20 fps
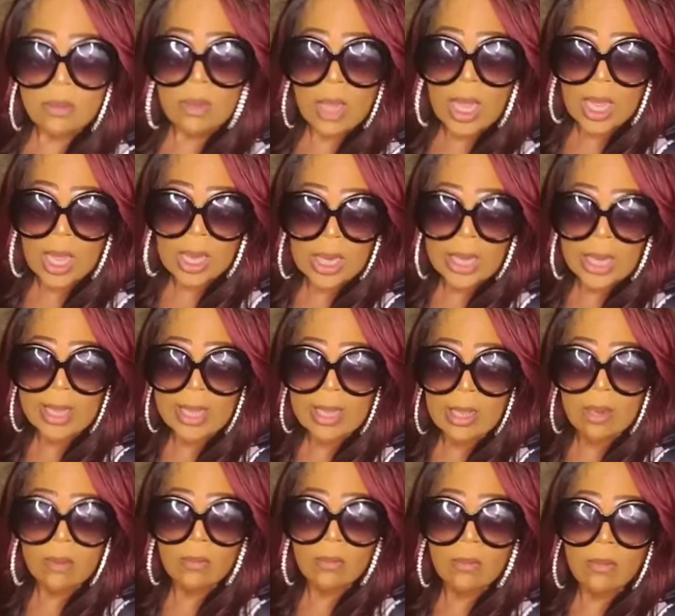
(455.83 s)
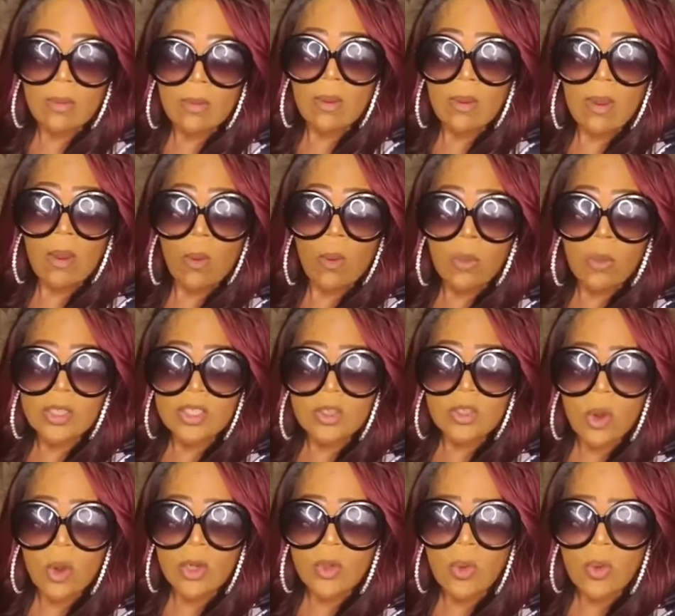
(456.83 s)
Hello? What's
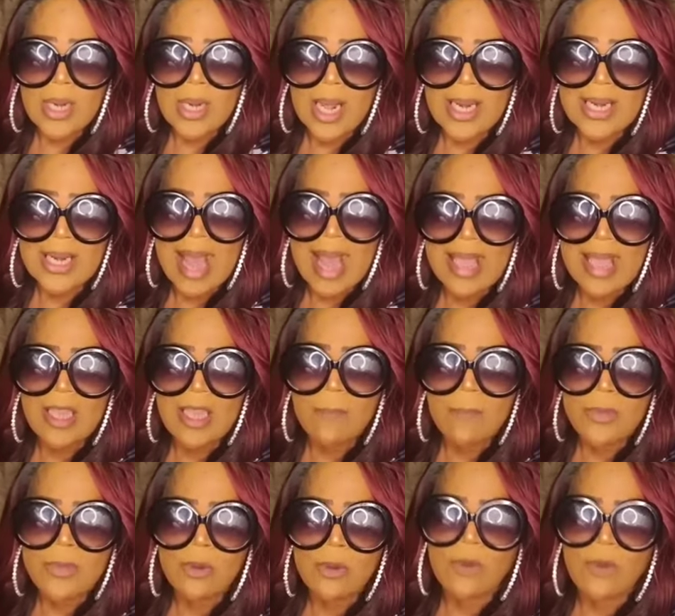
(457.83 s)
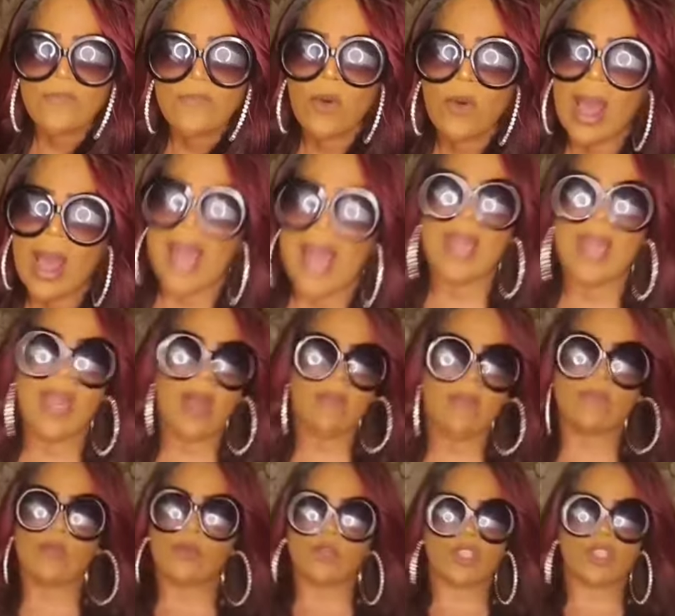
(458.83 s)
going on, Anaya Beautiful? I
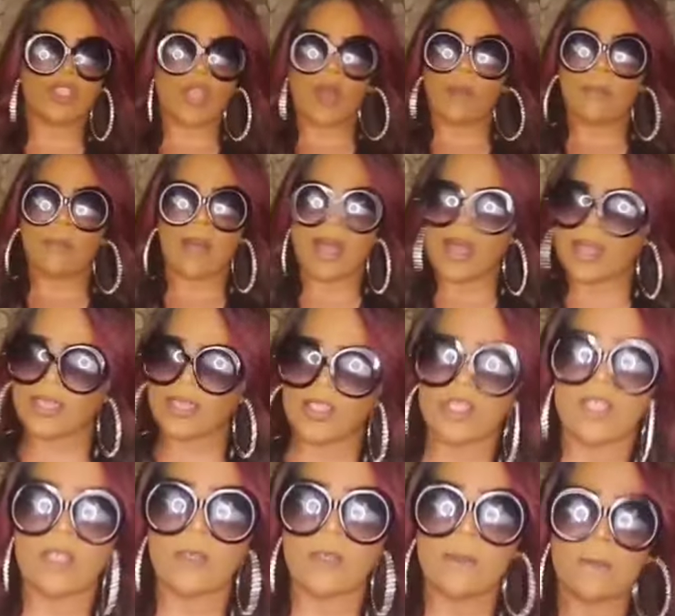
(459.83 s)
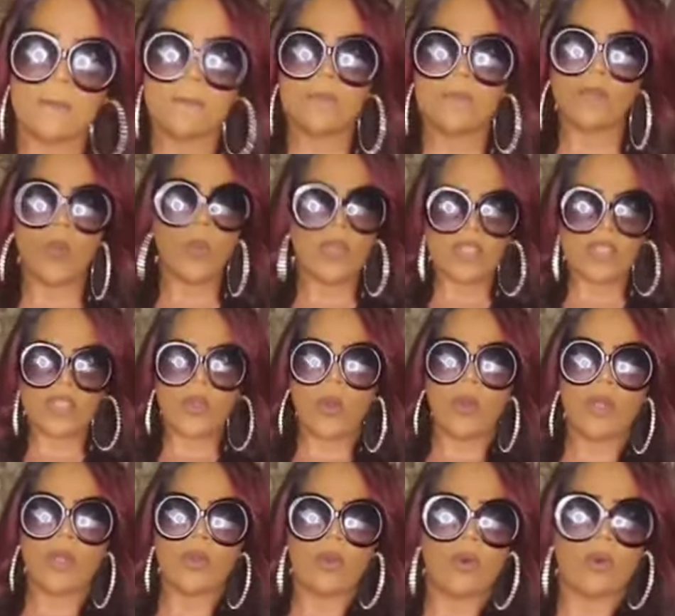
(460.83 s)
love you so much. What's
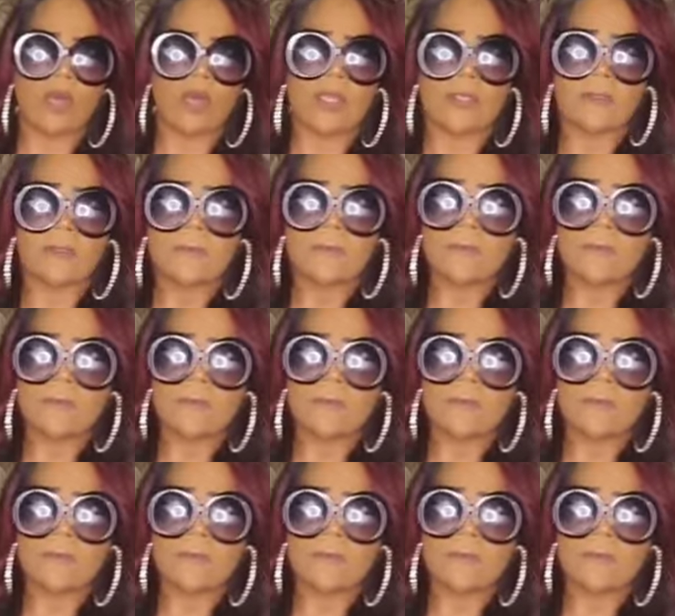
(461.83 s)
going on?